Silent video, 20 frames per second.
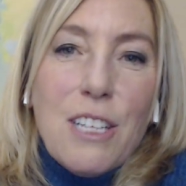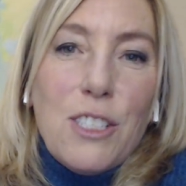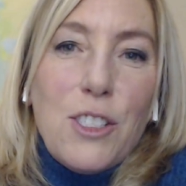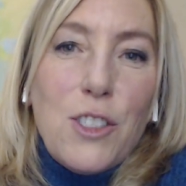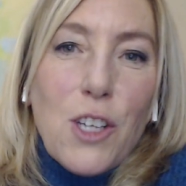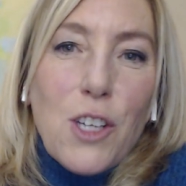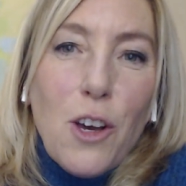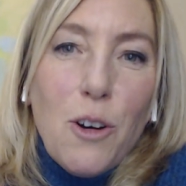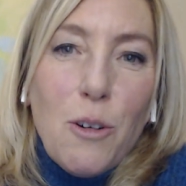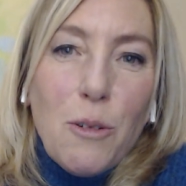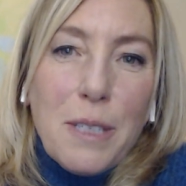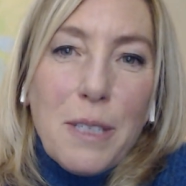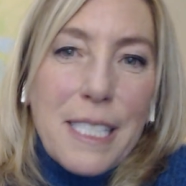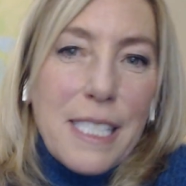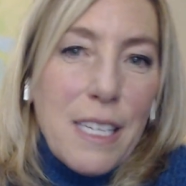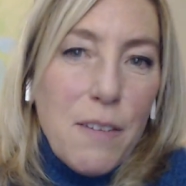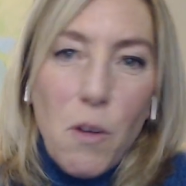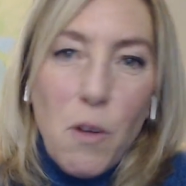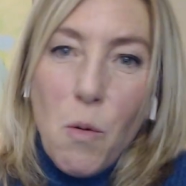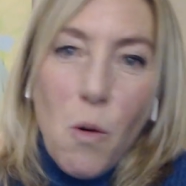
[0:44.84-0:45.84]
So
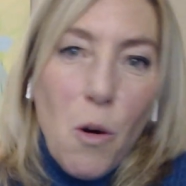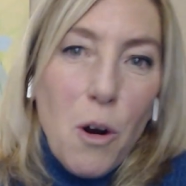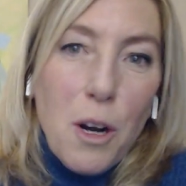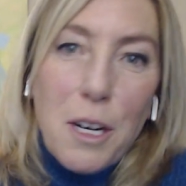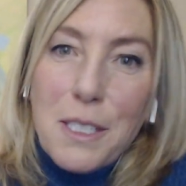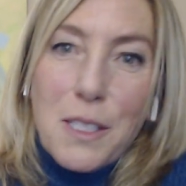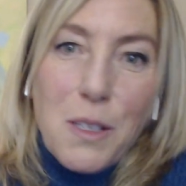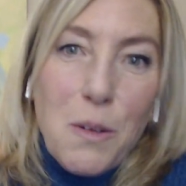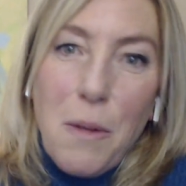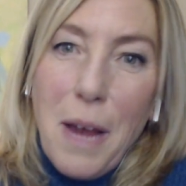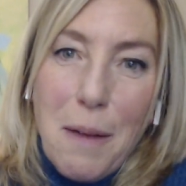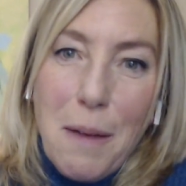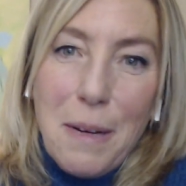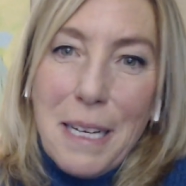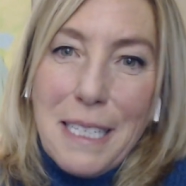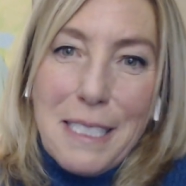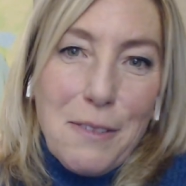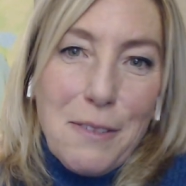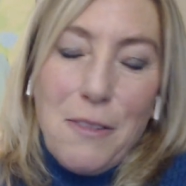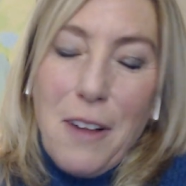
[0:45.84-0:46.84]
civil war, is the way
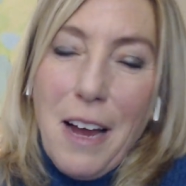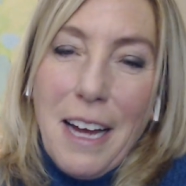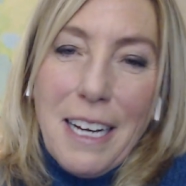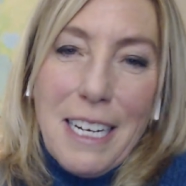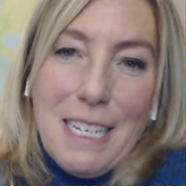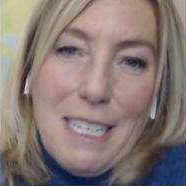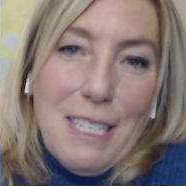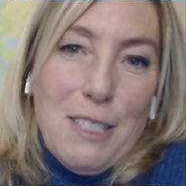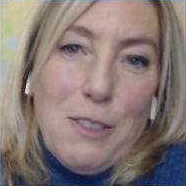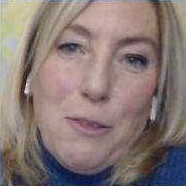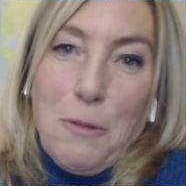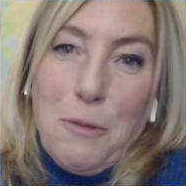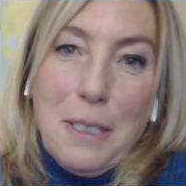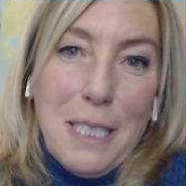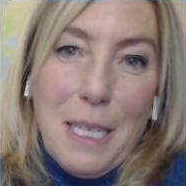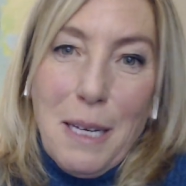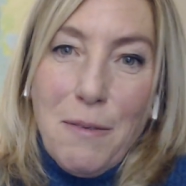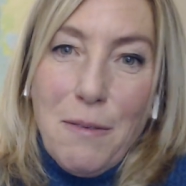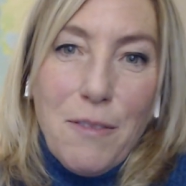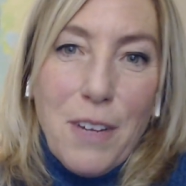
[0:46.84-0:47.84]
we defined it, is
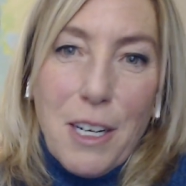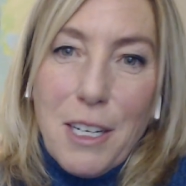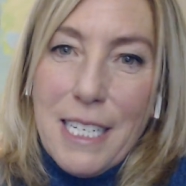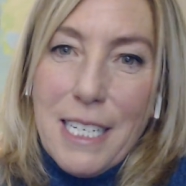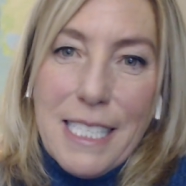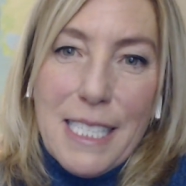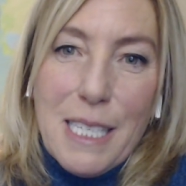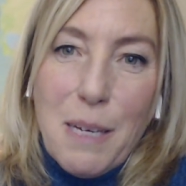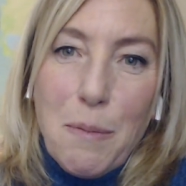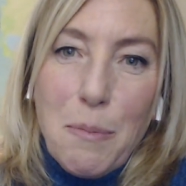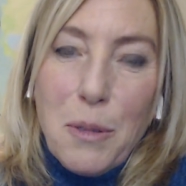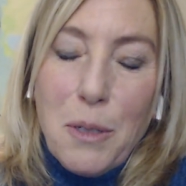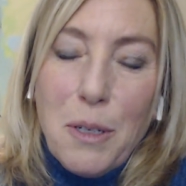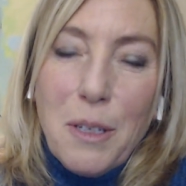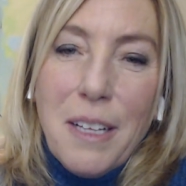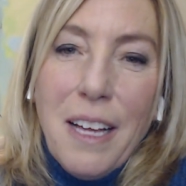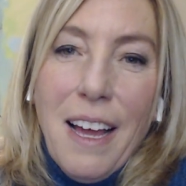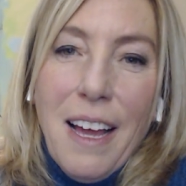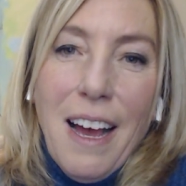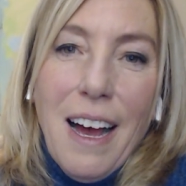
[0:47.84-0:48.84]
really very
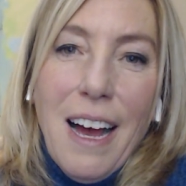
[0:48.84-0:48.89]
simple.